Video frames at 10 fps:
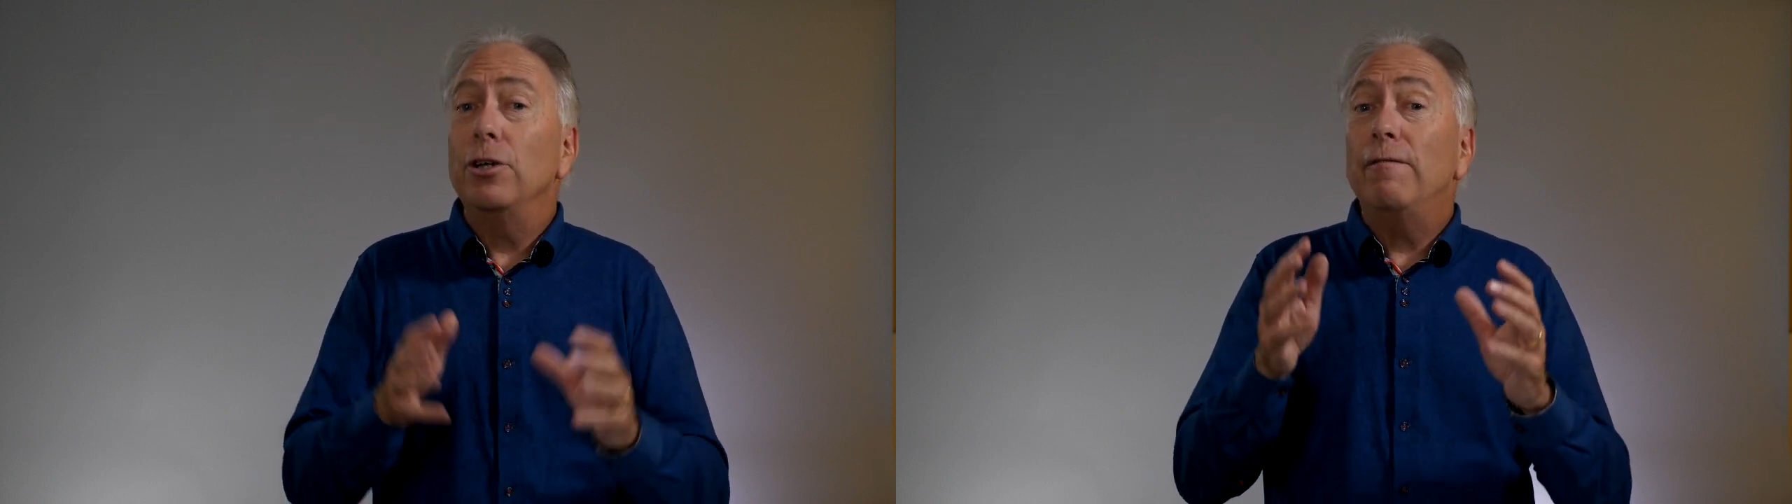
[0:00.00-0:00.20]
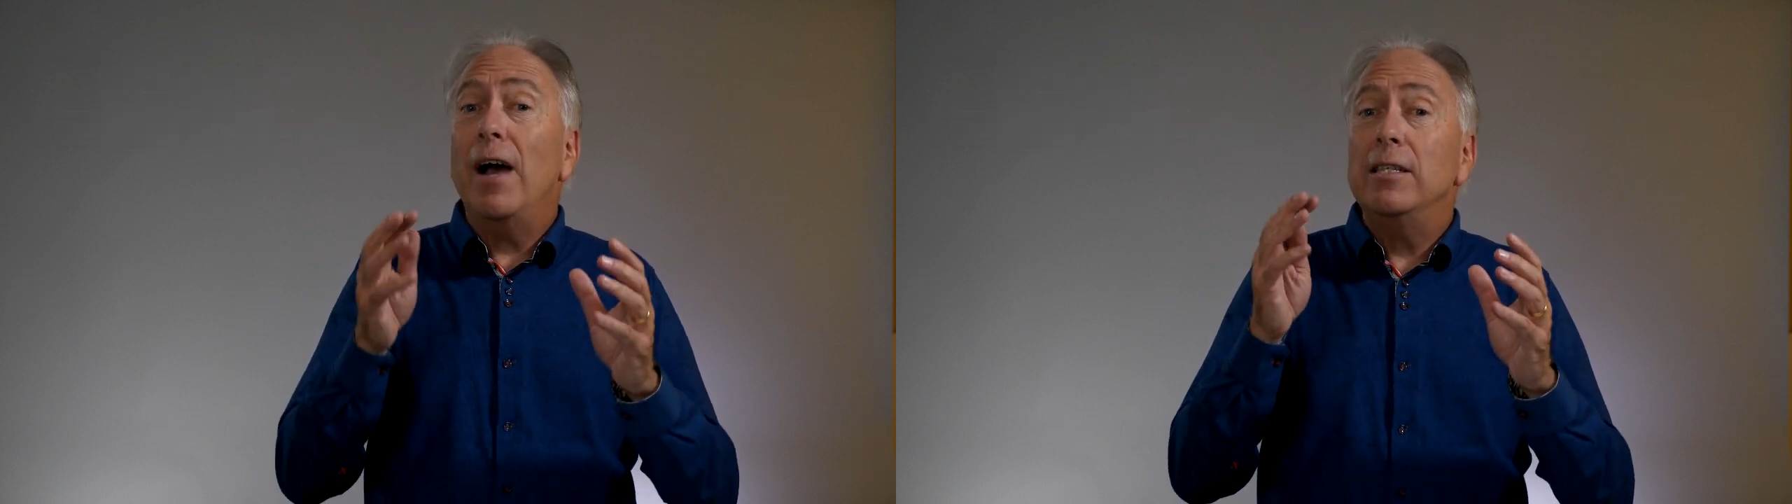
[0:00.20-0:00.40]

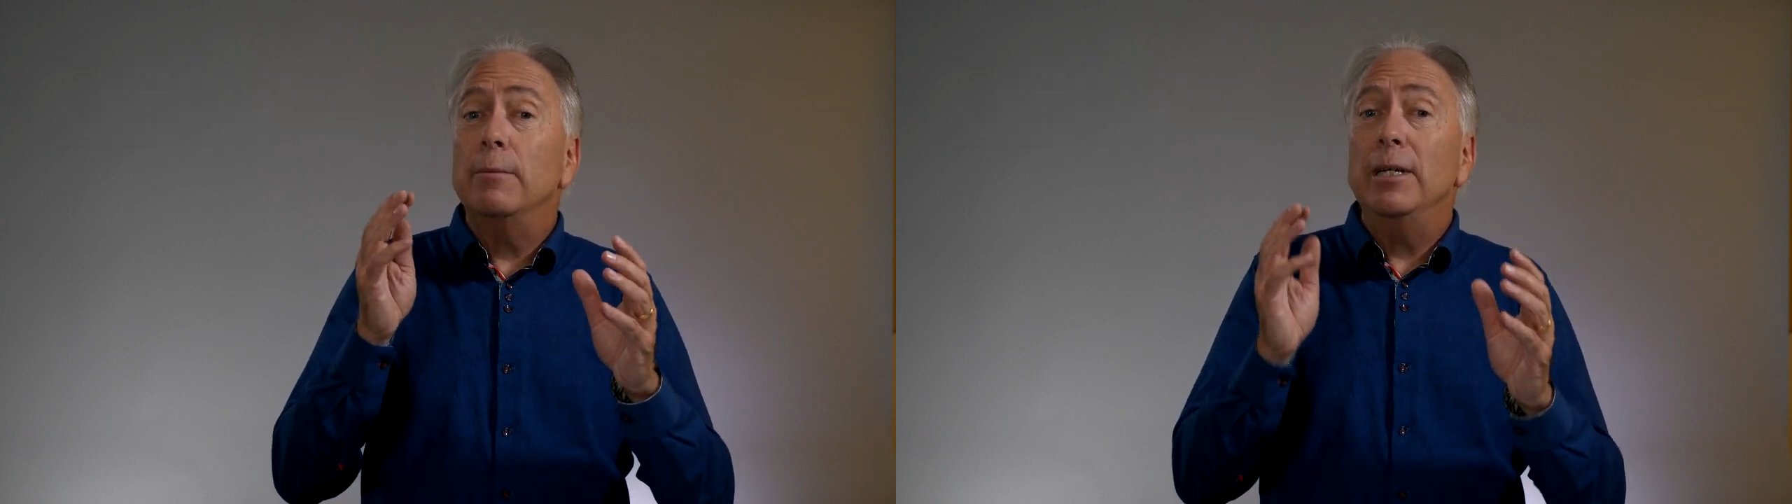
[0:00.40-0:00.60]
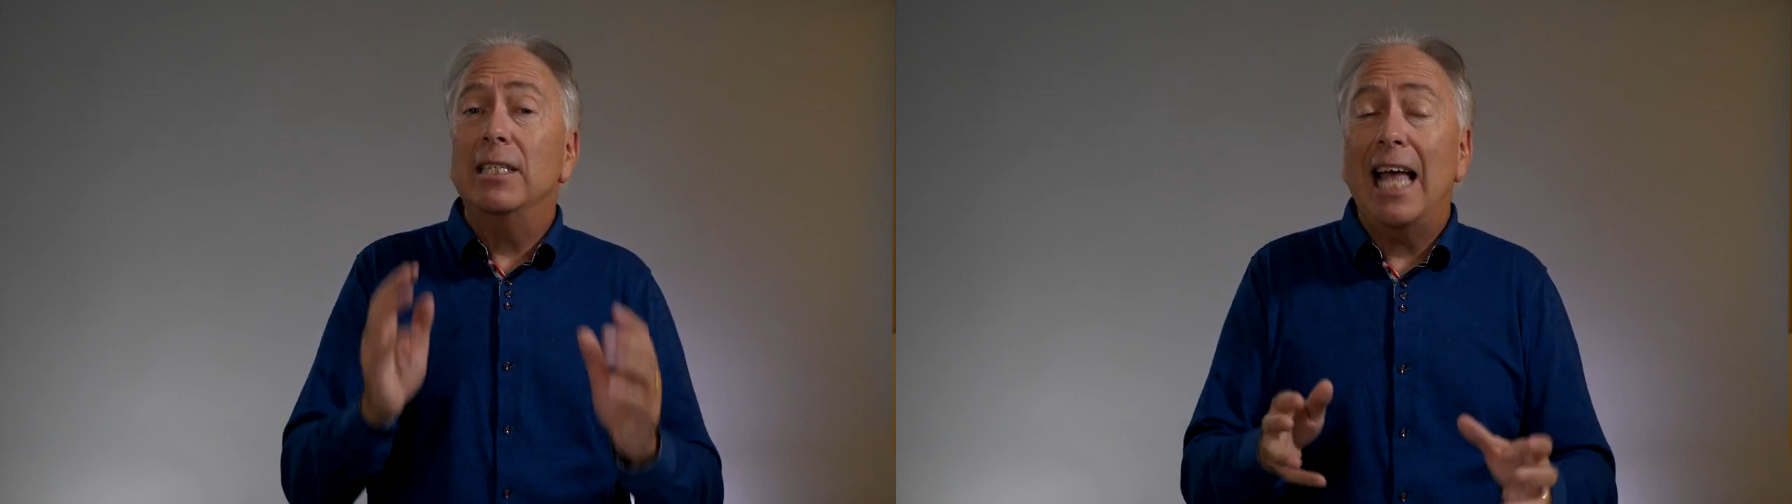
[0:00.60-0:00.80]
you'll find
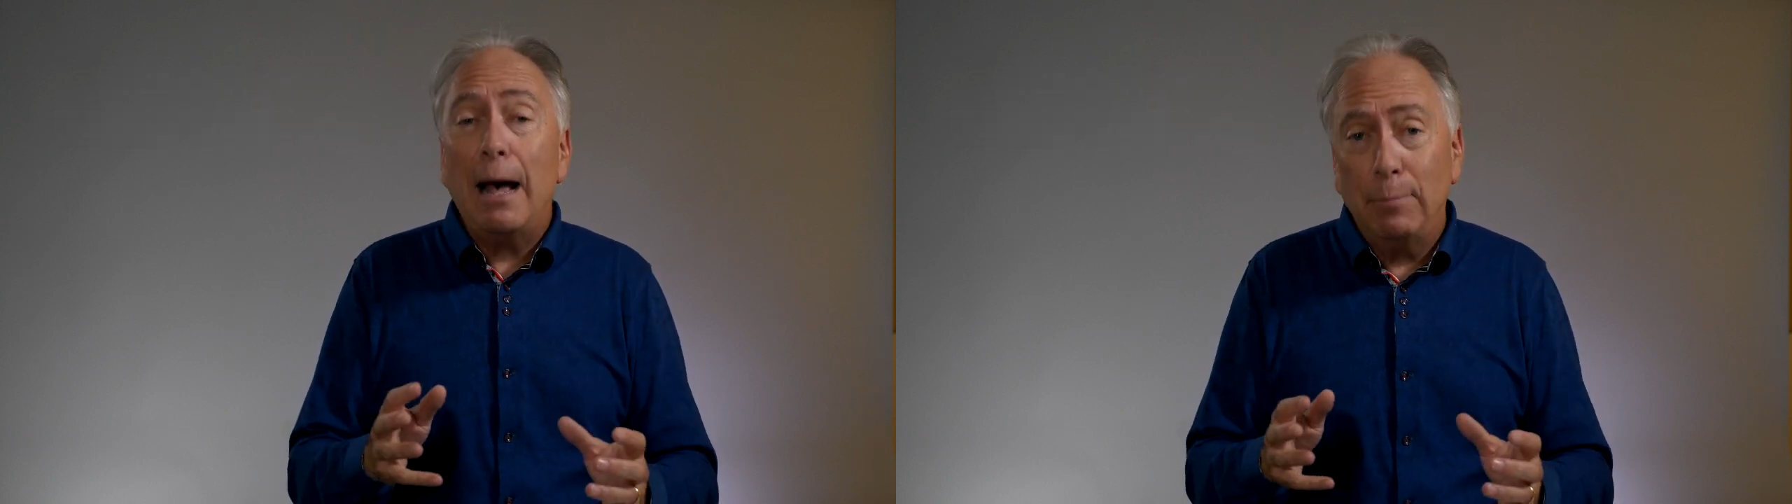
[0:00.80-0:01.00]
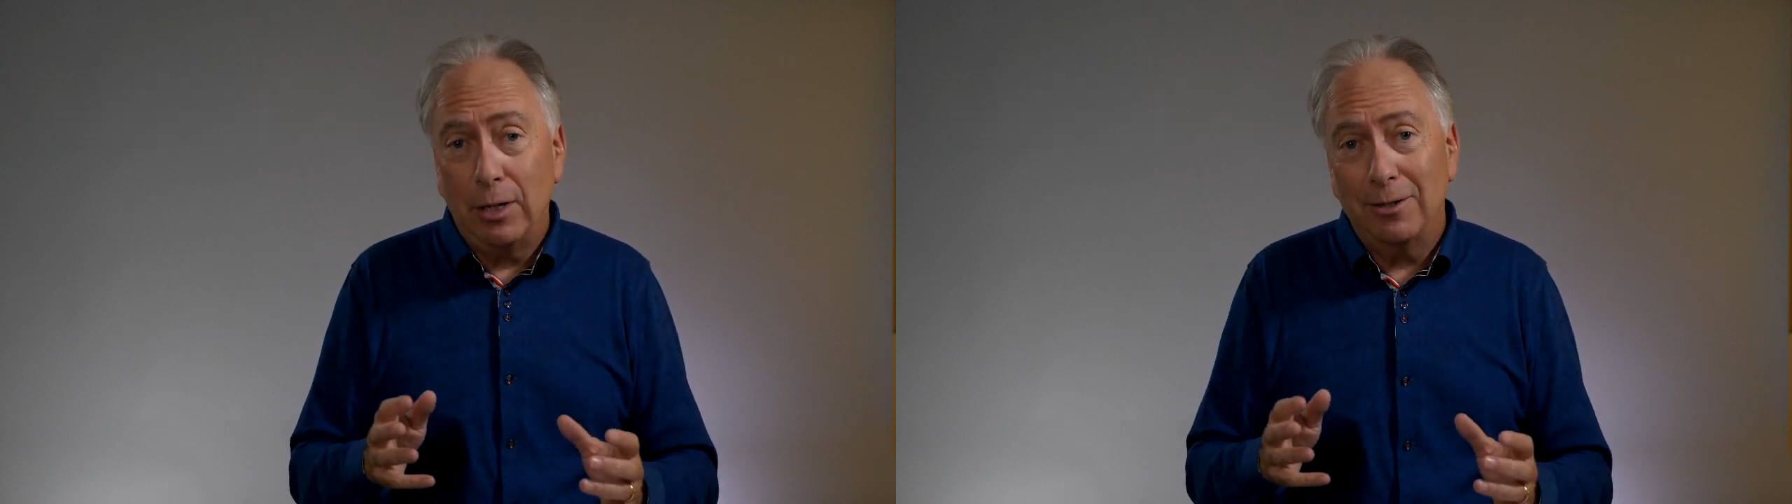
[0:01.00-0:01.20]
some
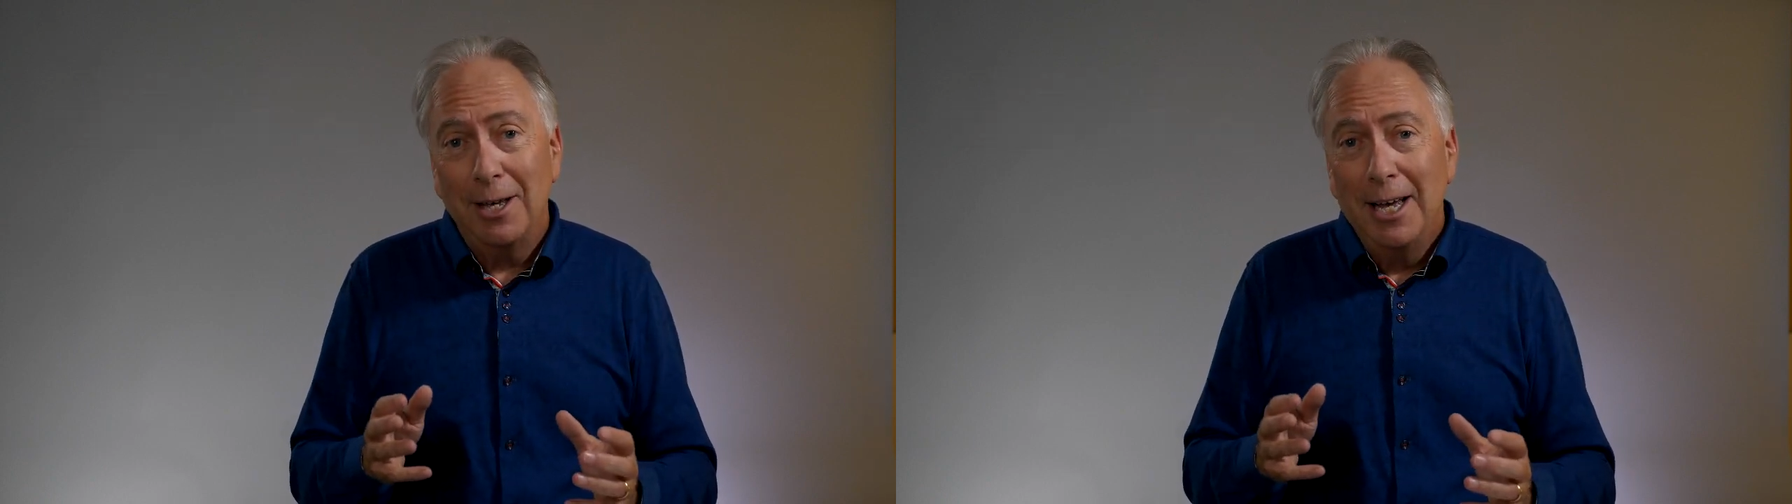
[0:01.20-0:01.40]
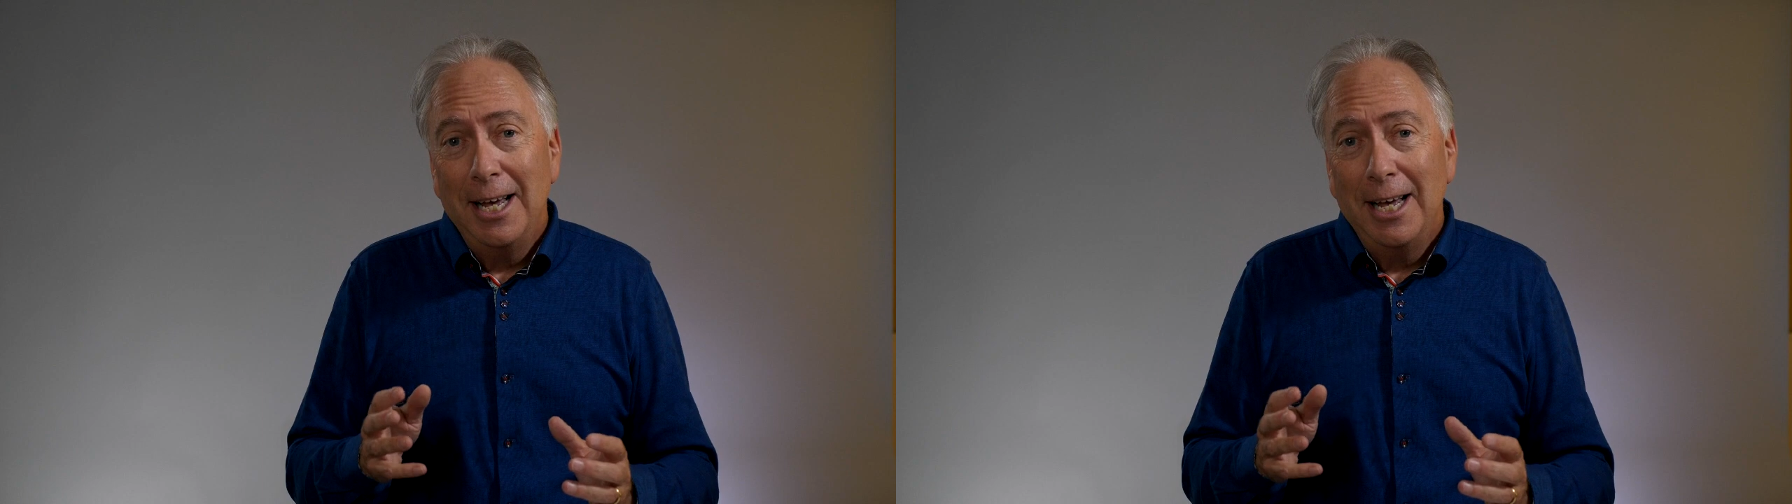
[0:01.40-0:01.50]
examples